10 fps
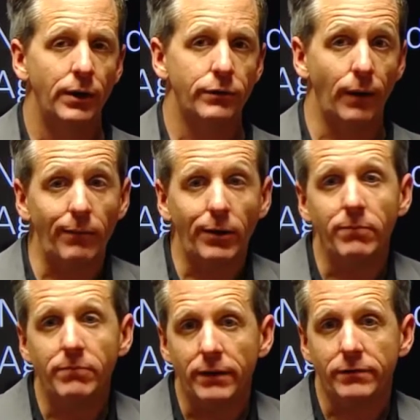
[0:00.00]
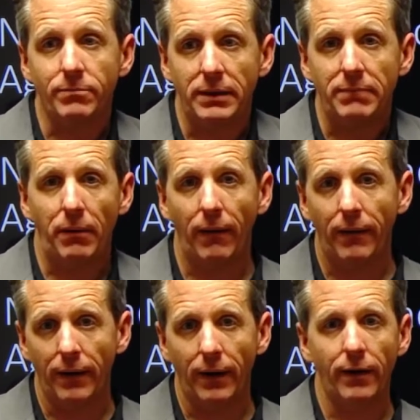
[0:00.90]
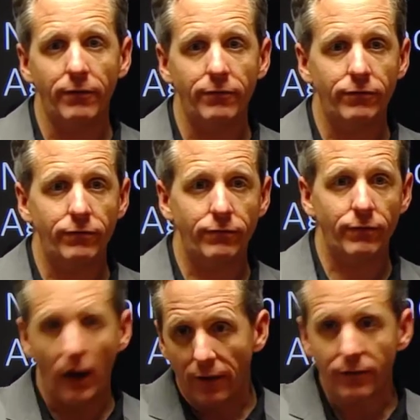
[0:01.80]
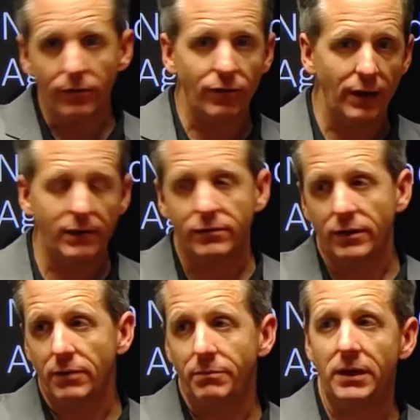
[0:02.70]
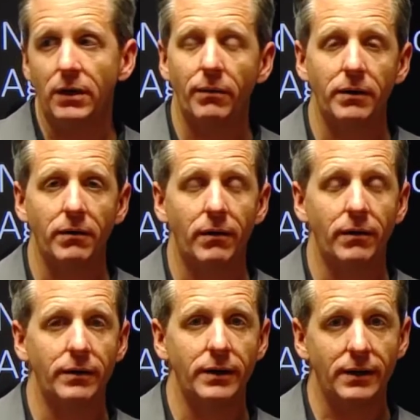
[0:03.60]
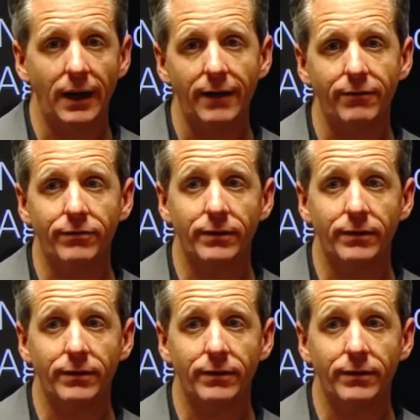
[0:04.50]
So I'm going to miss a big part of other things that could be going on in life,